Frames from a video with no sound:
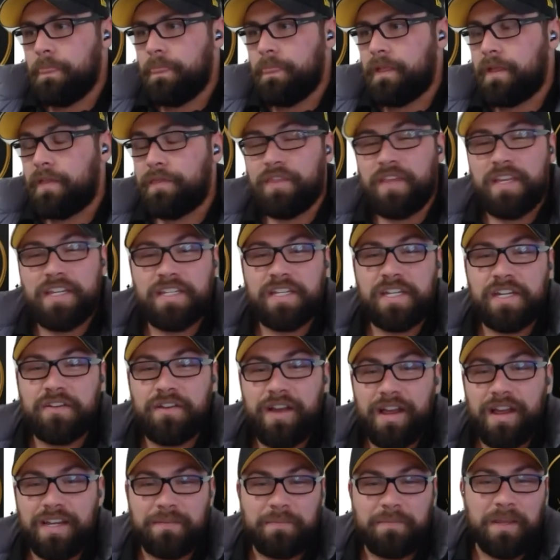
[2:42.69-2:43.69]
And this year I
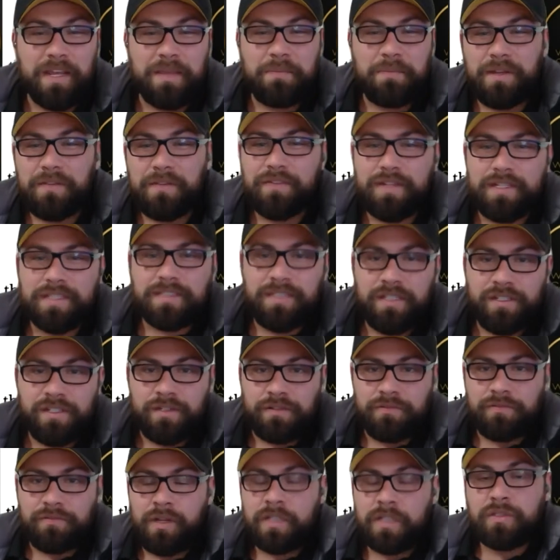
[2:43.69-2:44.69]
had to make a bit of a decision,
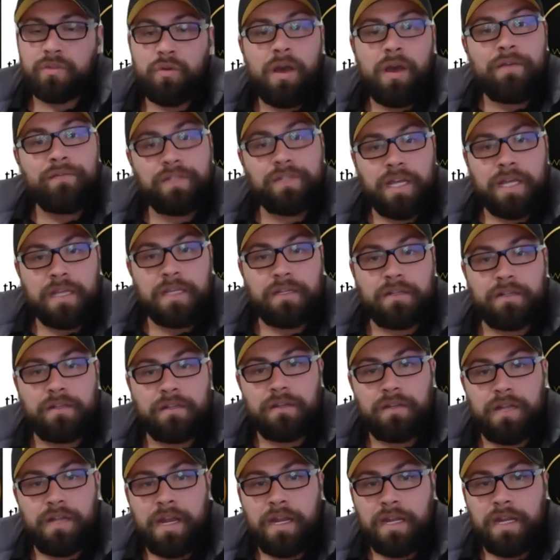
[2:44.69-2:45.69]
right? So I haven't taken
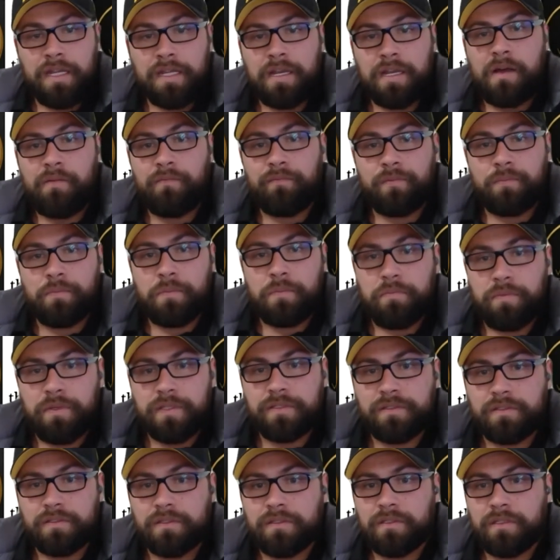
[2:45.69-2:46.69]
an income from the
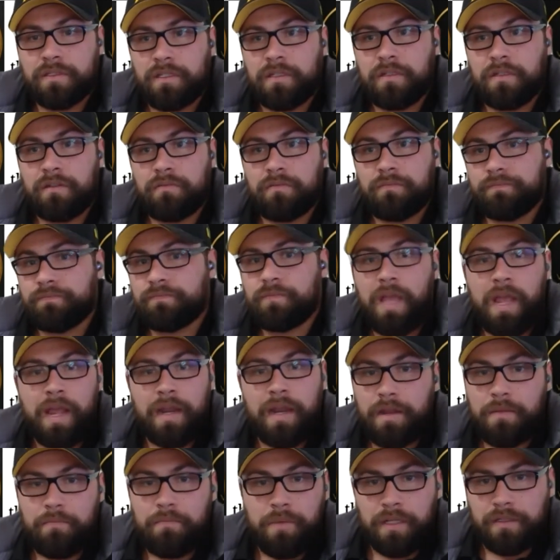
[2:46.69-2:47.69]
business in
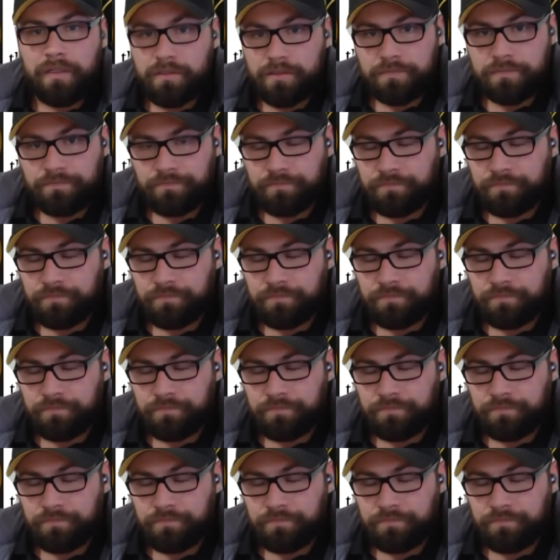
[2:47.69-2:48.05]
18 months.